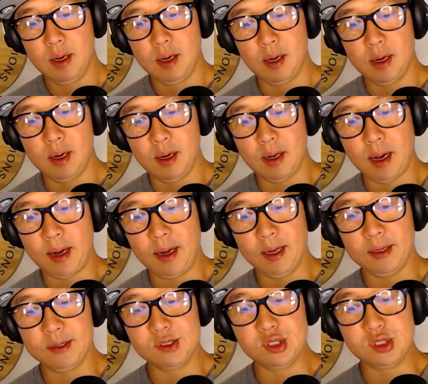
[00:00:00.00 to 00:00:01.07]
uh, I
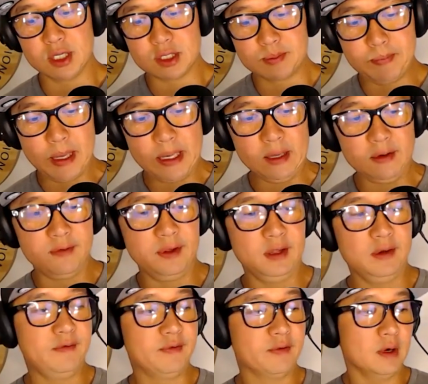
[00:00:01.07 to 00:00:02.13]
had just
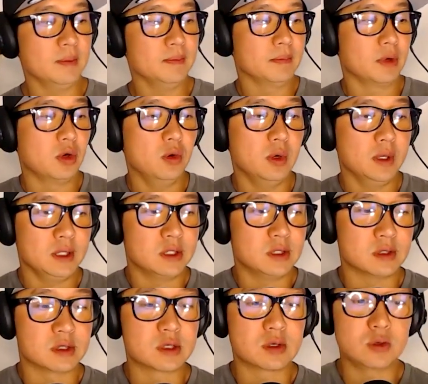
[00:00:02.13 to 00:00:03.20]
benefited from going
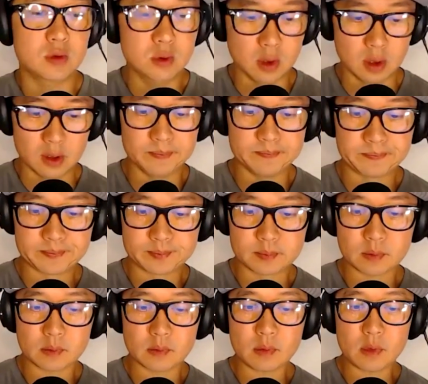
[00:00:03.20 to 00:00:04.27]
to school
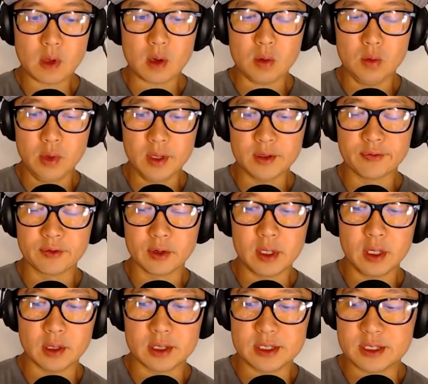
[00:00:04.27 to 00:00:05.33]
with for a
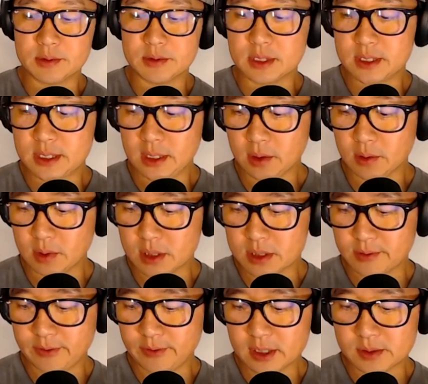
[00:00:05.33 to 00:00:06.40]
year because he was a senior when I was
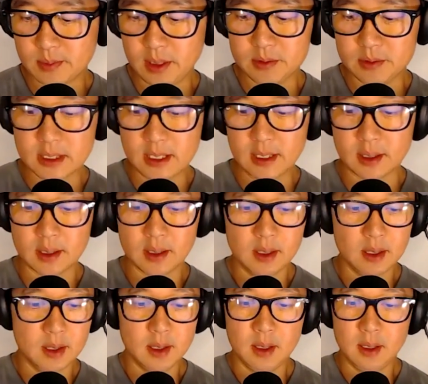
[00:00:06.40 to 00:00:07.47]
a freshman. He was like,
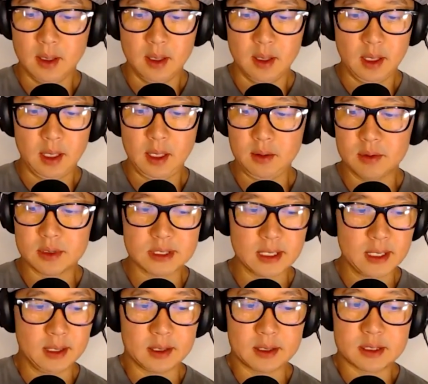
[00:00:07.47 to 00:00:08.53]
he was
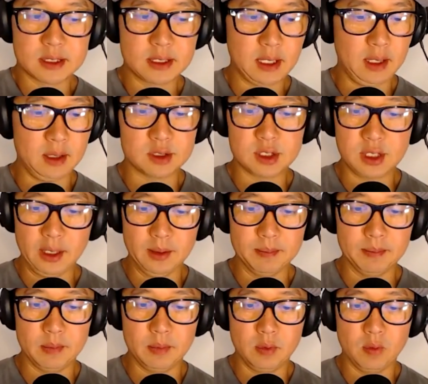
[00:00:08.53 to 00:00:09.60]
like state champ
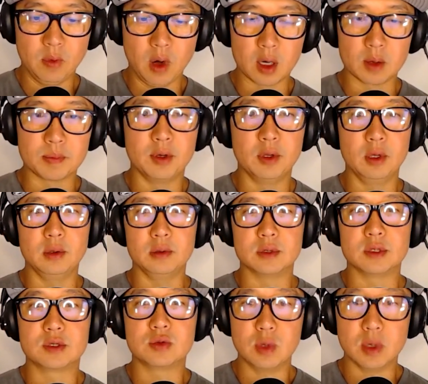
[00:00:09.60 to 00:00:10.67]
water polo
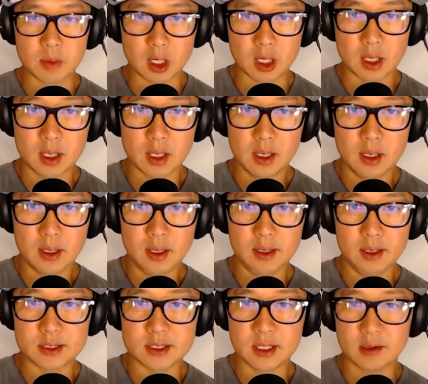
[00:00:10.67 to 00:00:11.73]
swimmer
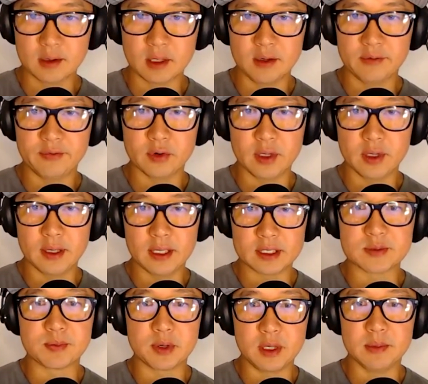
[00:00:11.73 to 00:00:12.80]
in Southern California,
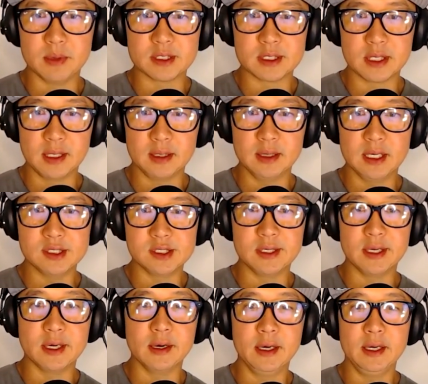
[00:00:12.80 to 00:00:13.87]
that's pretty much like
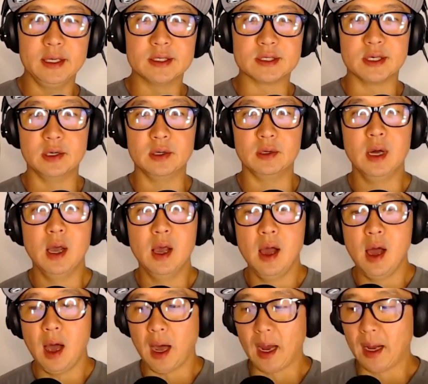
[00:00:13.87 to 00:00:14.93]
legendary. And yeah. so
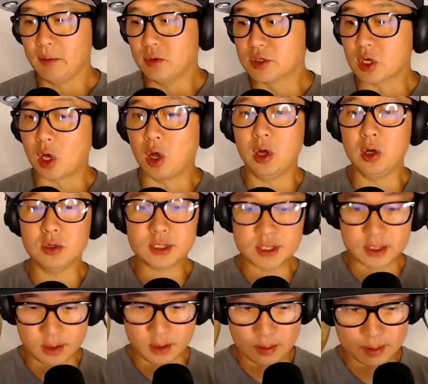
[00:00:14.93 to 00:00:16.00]
I was
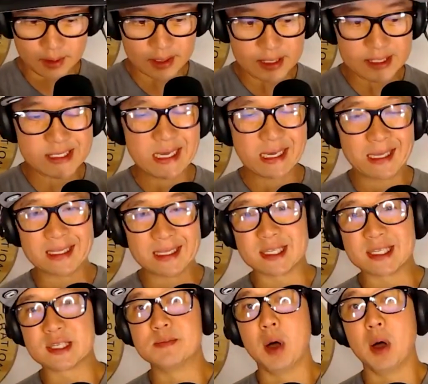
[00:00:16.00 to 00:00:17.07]
also the second
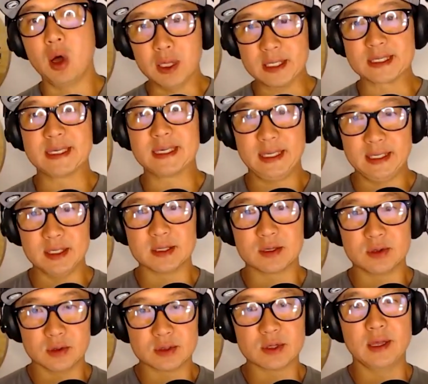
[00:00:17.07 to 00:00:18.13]
smallest kid in
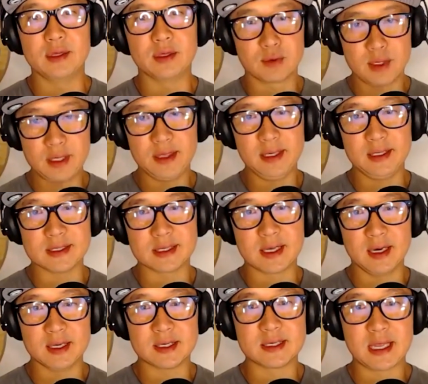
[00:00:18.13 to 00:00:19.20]
school. So I had three things
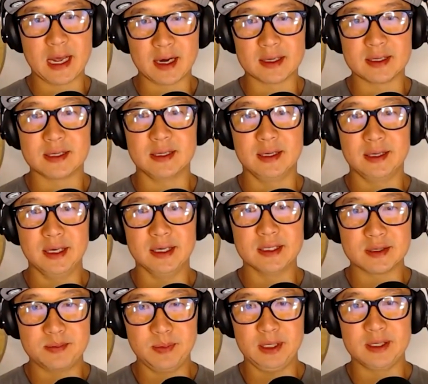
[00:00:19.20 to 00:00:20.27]
kind of stacked
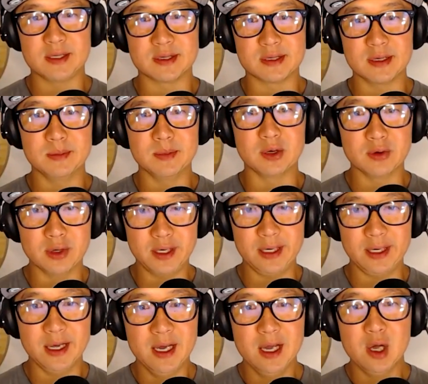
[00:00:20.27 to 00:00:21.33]
against me to some
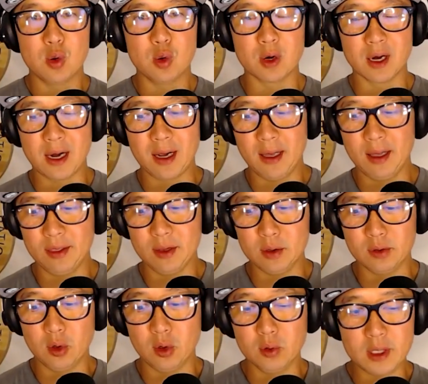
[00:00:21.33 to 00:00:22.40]
degree, where
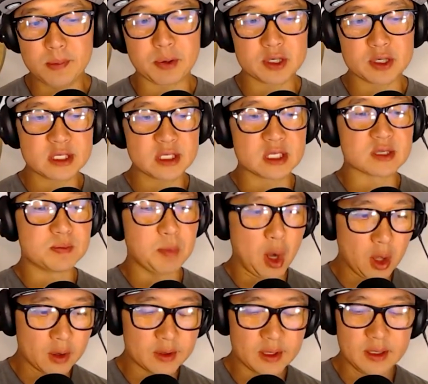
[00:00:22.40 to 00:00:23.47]
the, the only person
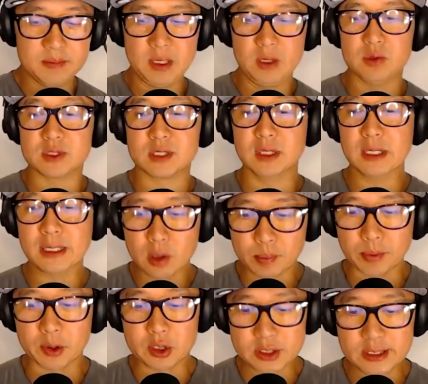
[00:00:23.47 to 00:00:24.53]
smaller than me was a little
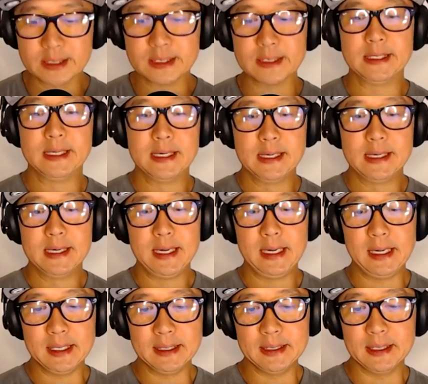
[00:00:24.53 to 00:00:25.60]
person.
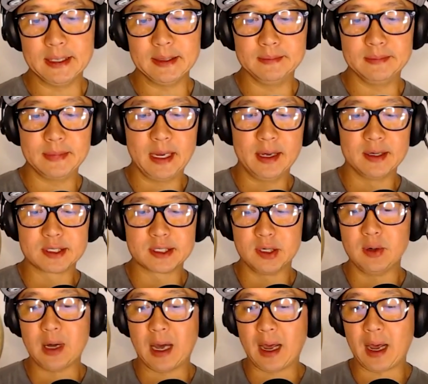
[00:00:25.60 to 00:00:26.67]
And um,
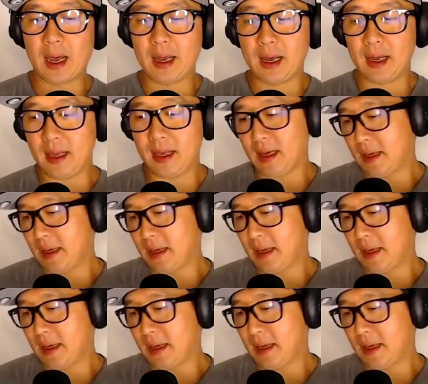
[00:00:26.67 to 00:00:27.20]
so I, I,